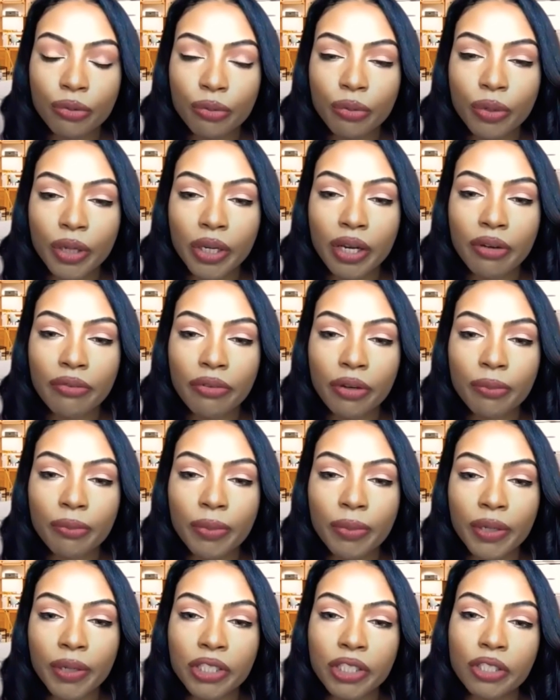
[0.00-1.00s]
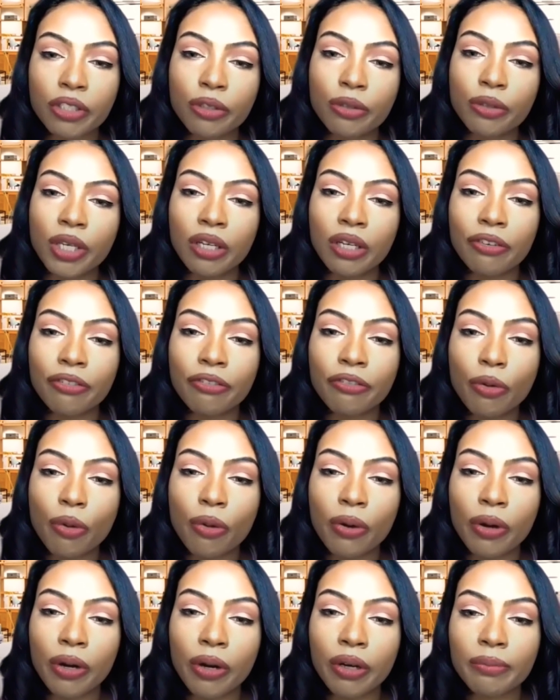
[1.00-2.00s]
whatever budget you can
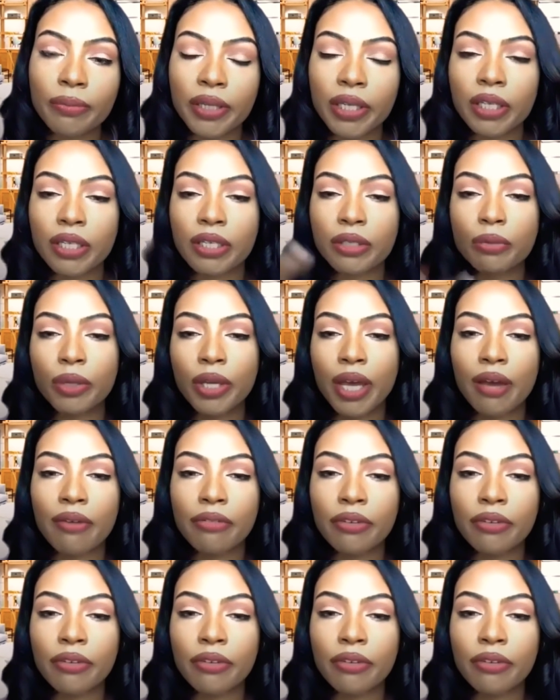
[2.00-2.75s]
afford, because we have